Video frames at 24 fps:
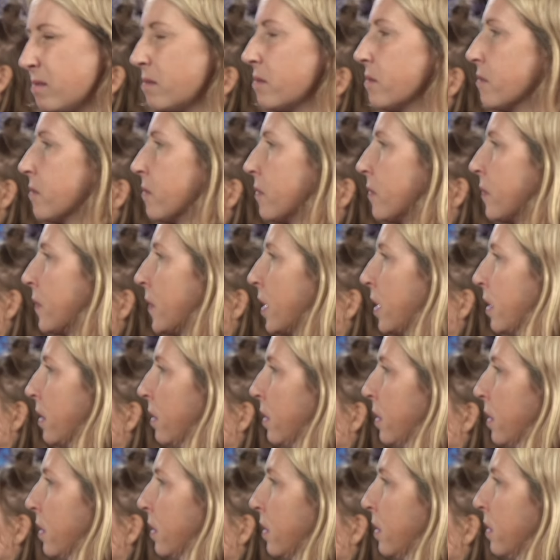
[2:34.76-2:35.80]

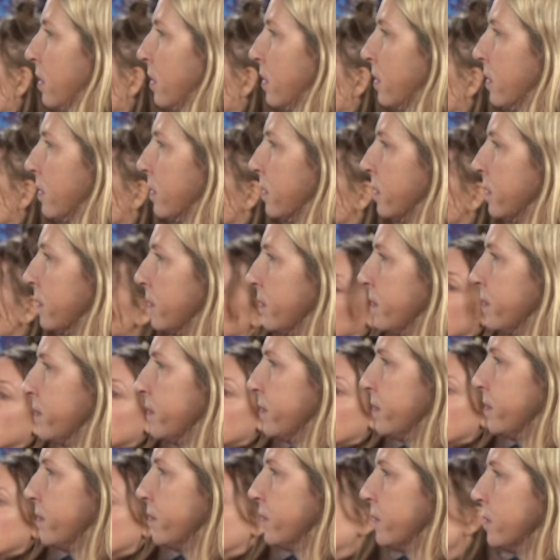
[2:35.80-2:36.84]

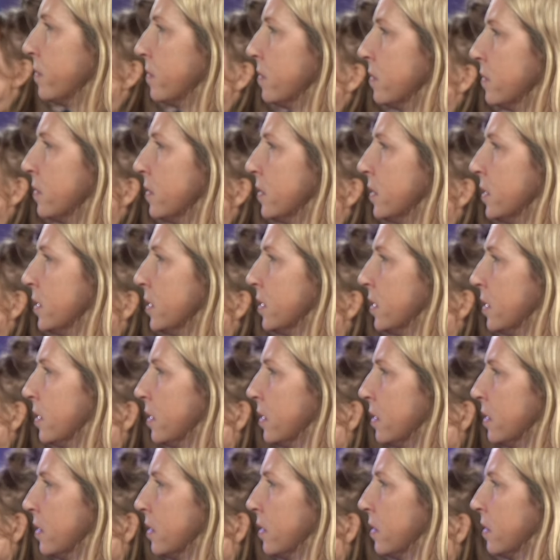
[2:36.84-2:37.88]

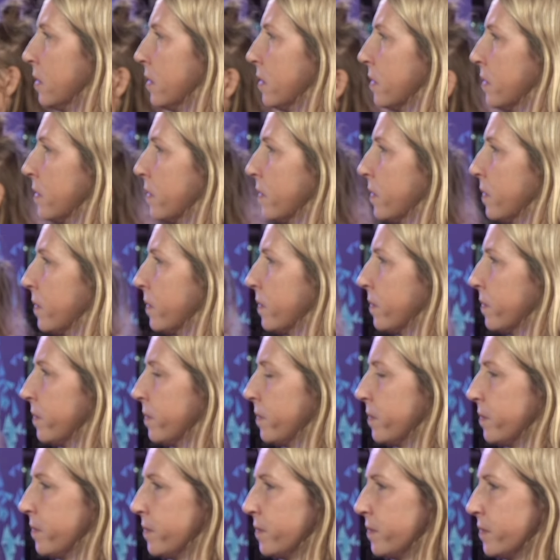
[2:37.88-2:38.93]

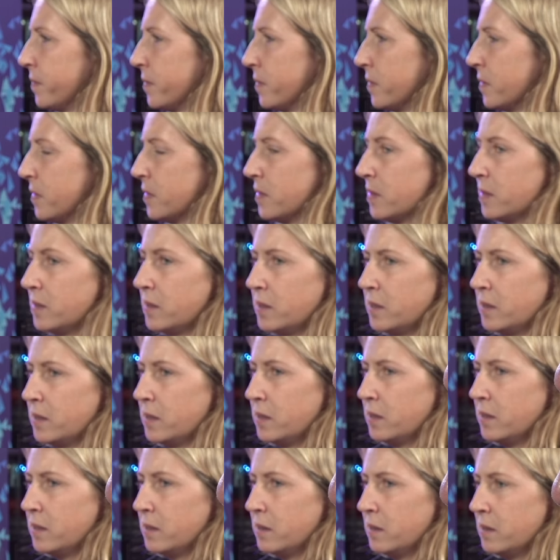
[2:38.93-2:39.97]

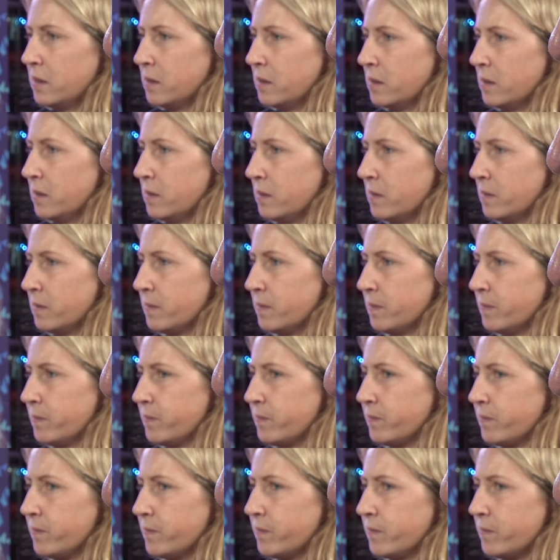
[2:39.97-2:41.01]

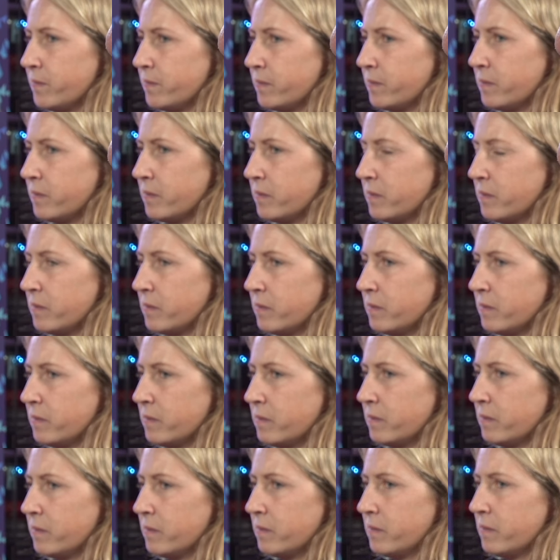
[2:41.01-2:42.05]

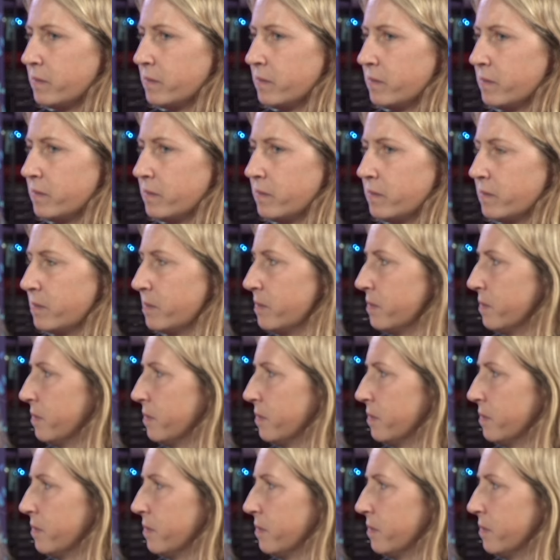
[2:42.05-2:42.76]
No words are spoken by the person on screen.